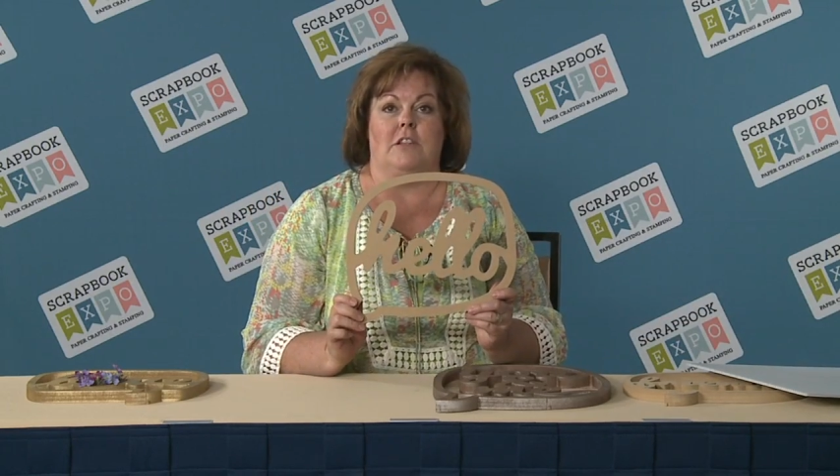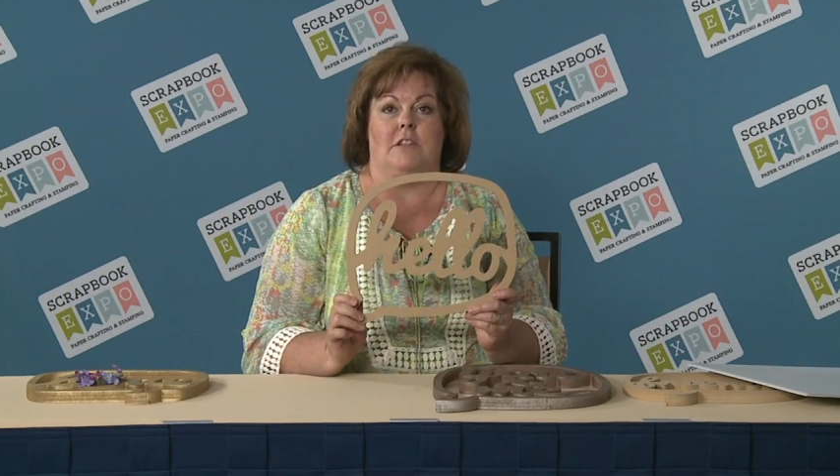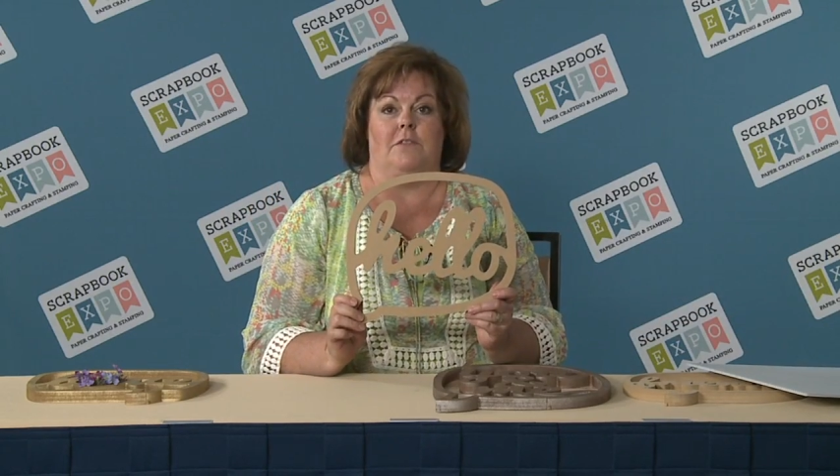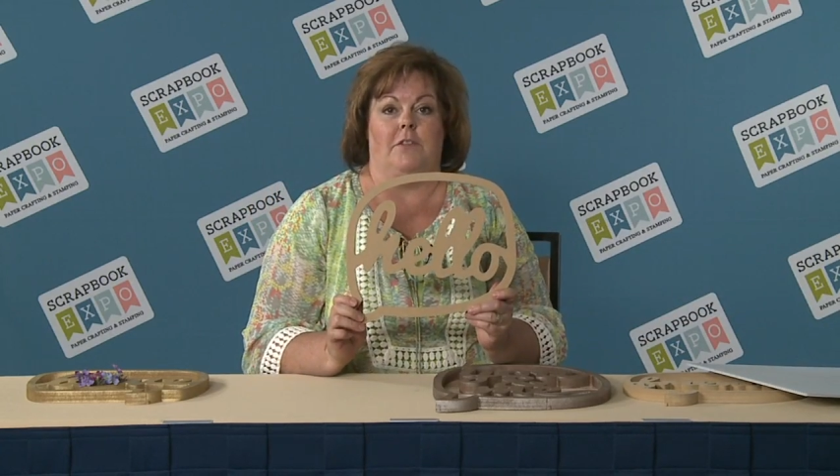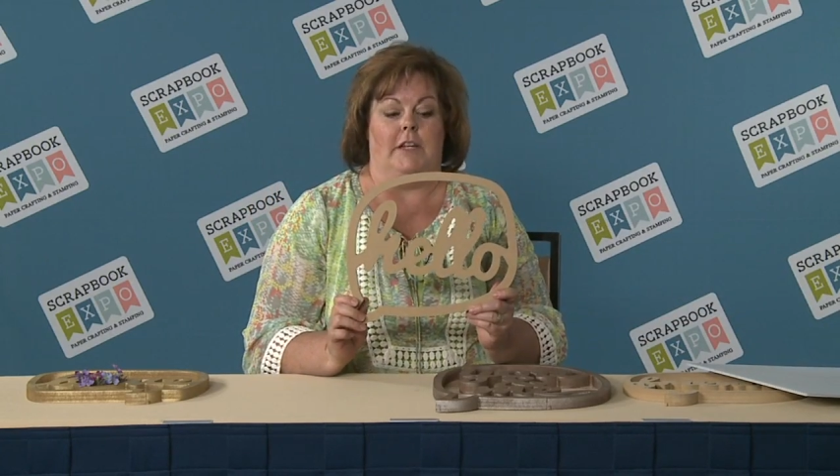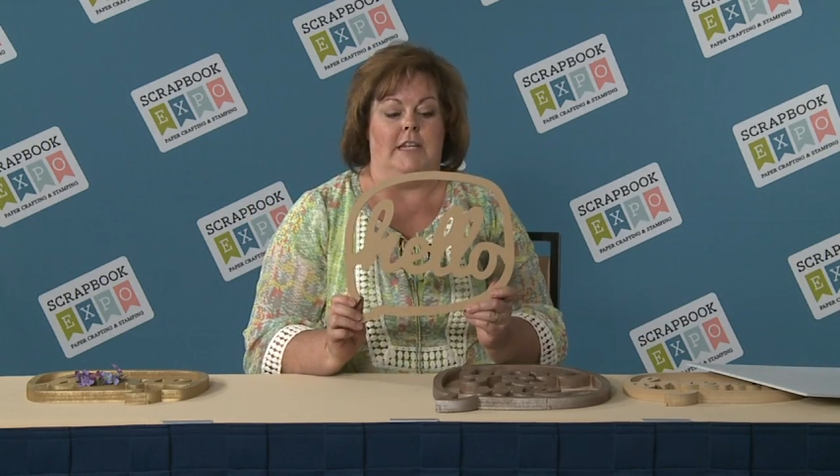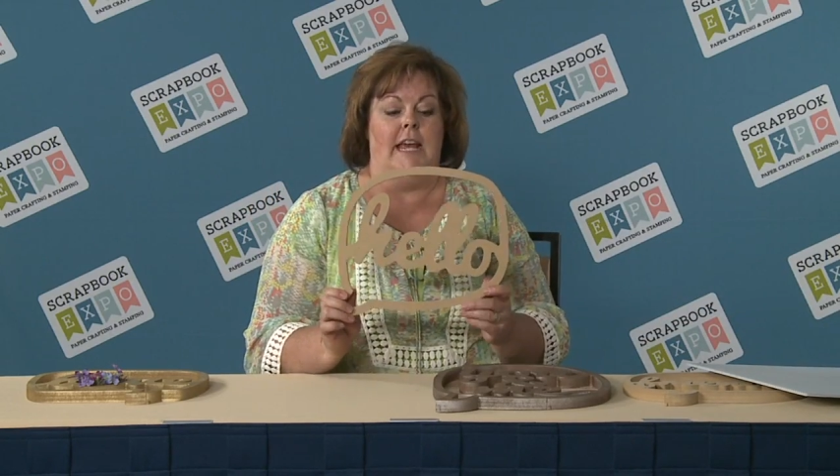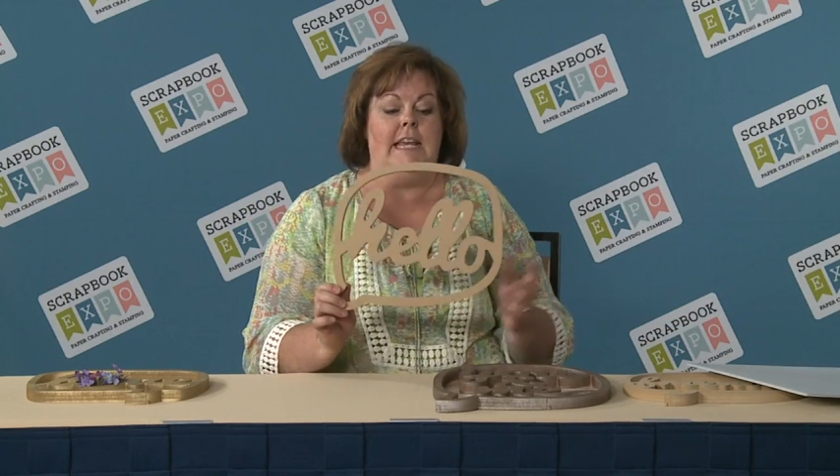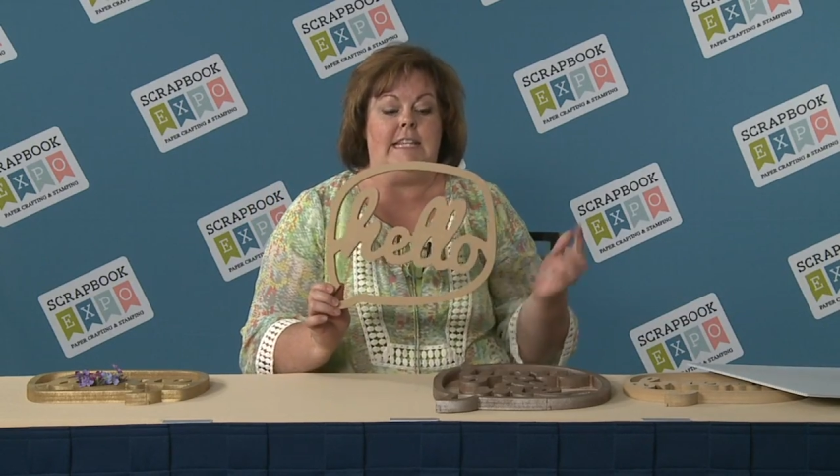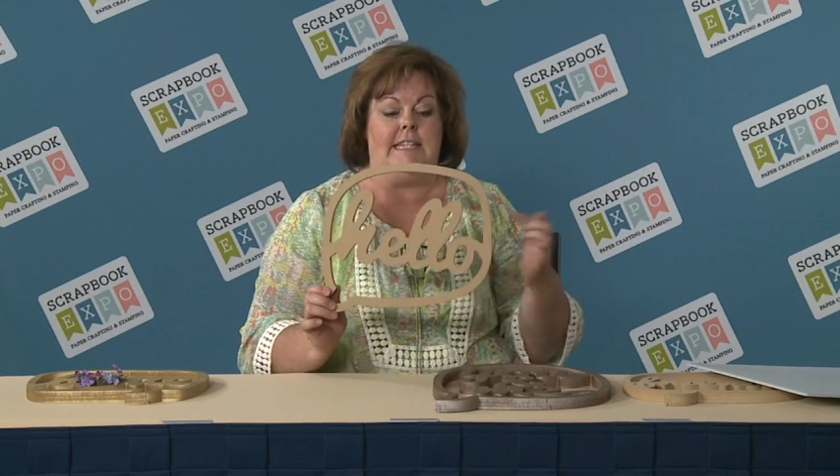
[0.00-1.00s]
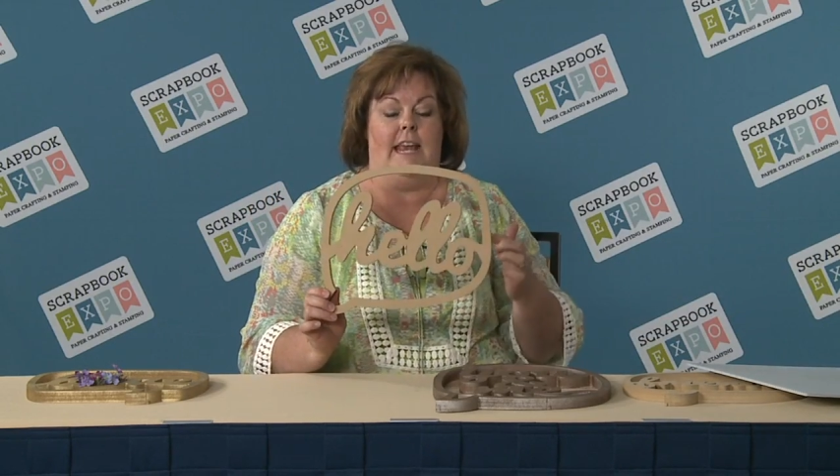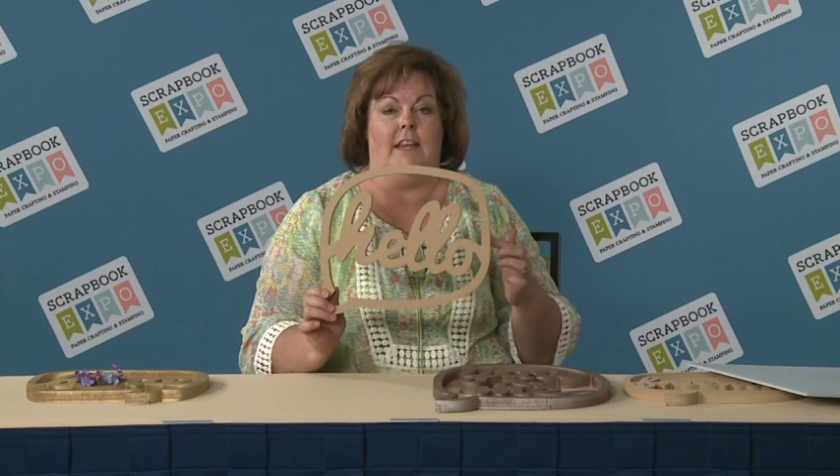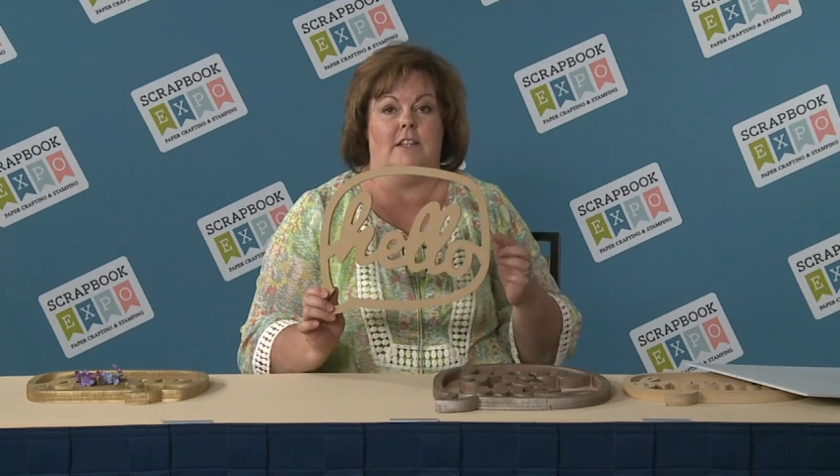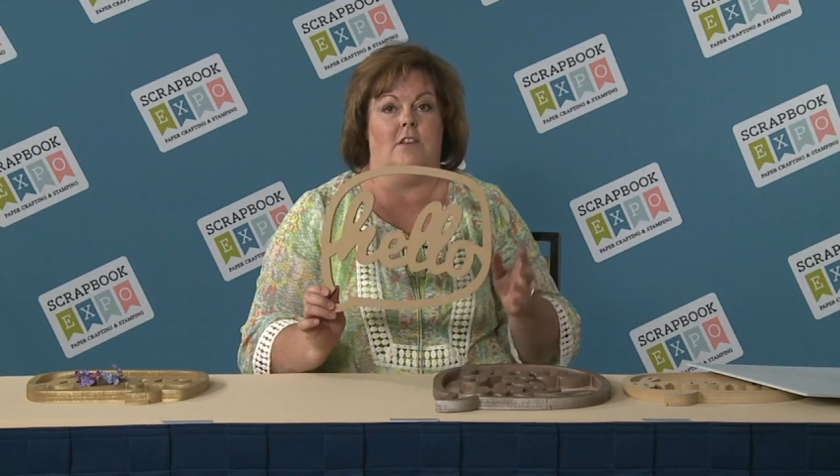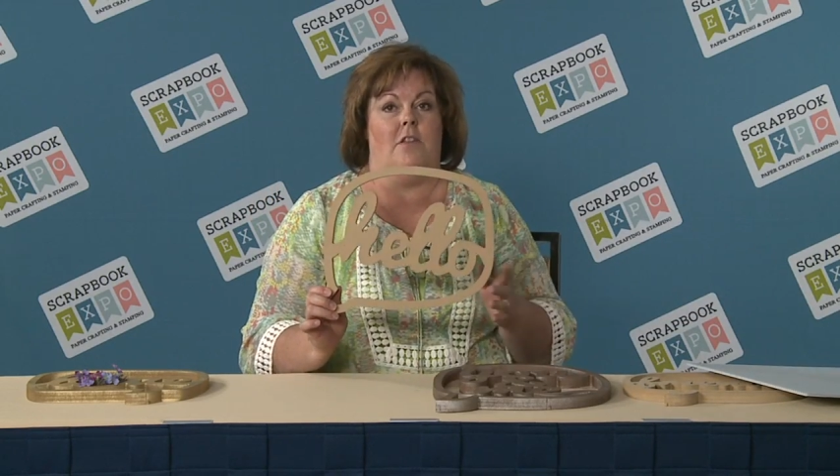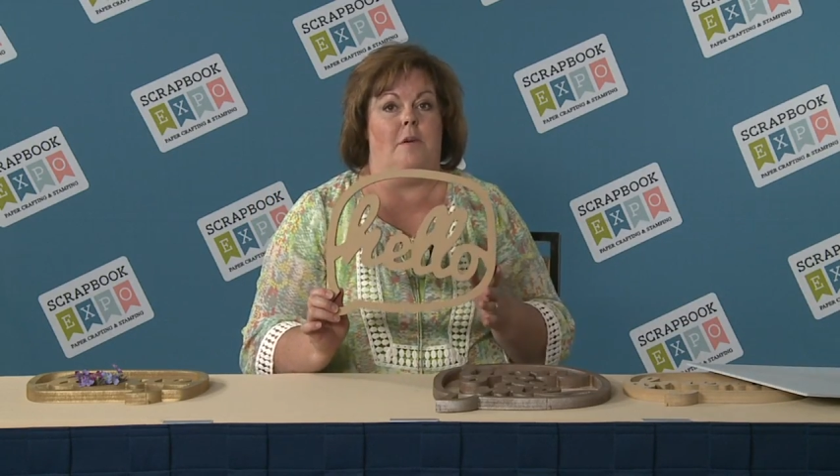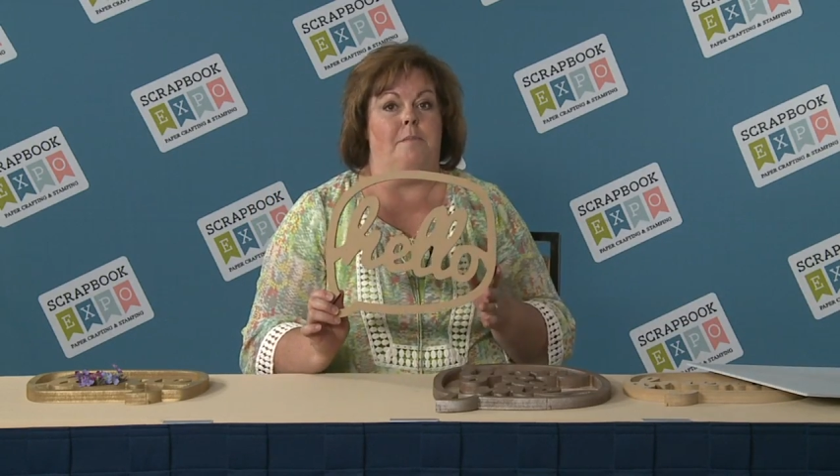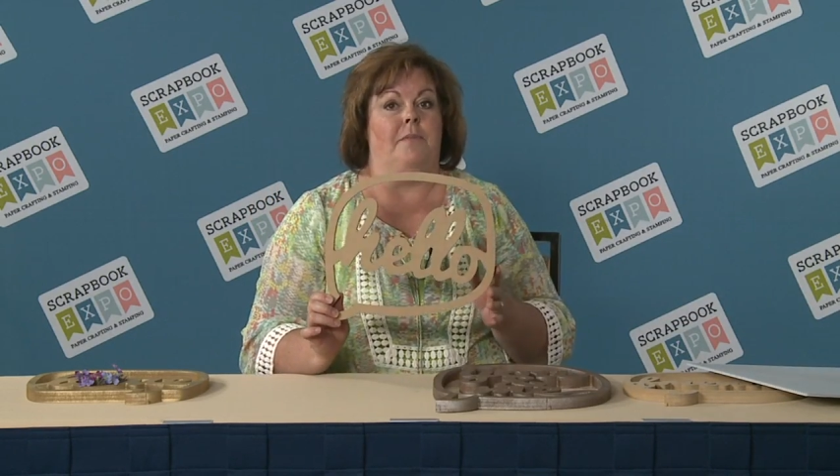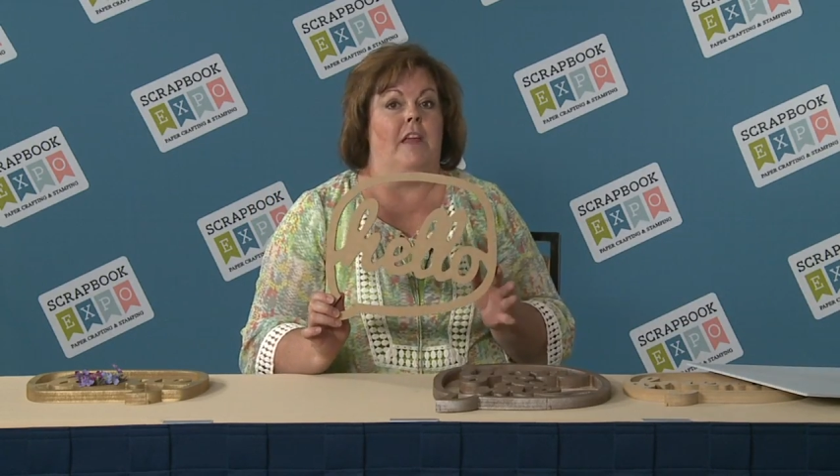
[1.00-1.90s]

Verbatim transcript: of different sayings on them.